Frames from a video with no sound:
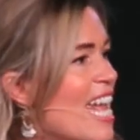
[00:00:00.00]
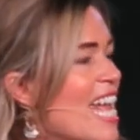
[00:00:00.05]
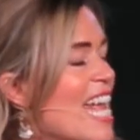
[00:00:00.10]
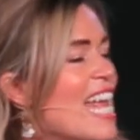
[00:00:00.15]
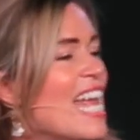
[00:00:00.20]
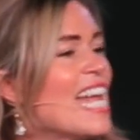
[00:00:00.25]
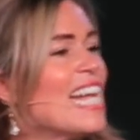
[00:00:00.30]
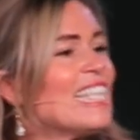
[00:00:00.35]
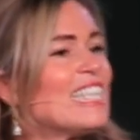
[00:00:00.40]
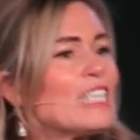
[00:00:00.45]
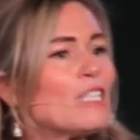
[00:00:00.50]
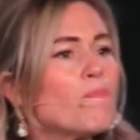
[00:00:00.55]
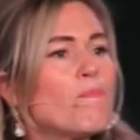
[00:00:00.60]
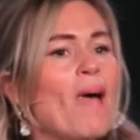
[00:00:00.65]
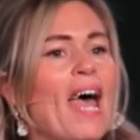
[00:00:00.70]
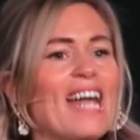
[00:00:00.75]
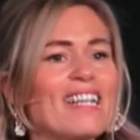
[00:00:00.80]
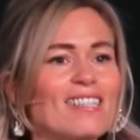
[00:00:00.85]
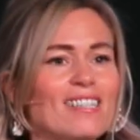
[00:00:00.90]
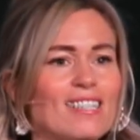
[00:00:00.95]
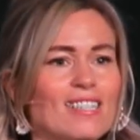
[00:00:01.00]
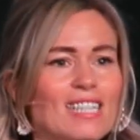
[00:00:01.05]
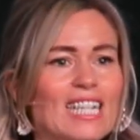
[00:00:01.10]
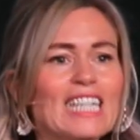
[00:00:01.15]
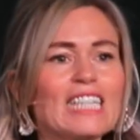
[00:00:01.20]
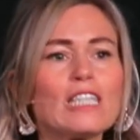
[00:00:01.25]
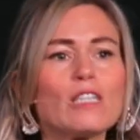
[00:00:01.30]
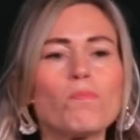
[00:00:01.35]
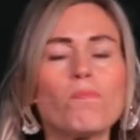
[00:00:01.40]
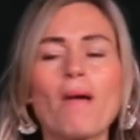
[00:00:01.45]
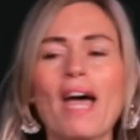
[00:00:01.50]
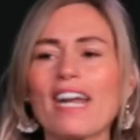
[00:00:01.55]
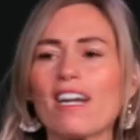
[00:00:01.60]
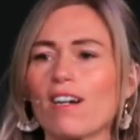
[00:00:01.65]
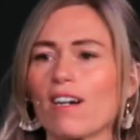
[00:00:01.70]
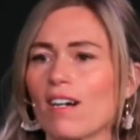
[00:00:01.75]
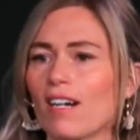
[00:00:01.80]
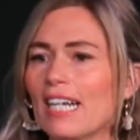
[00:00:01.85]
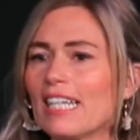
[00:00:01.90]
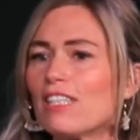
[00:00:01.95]
it's best, it's better,
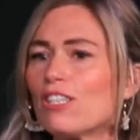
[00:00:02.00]
it's